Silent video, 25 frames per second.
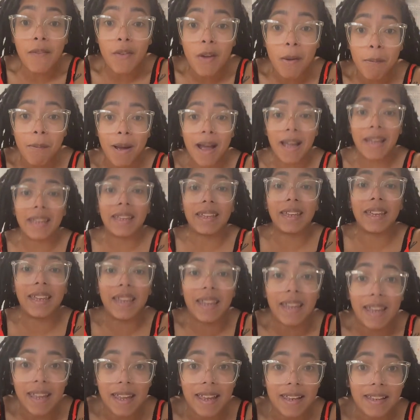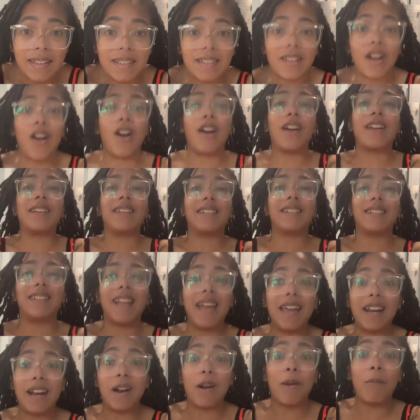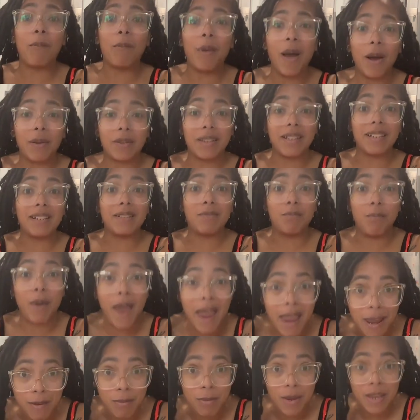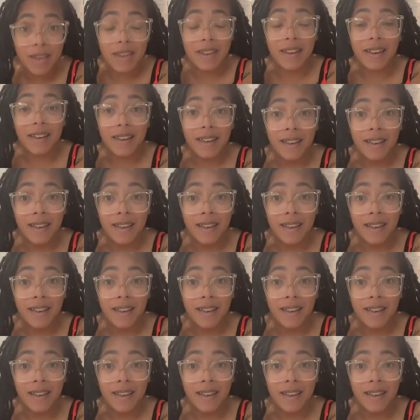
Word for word: even my kids are excited about this baby.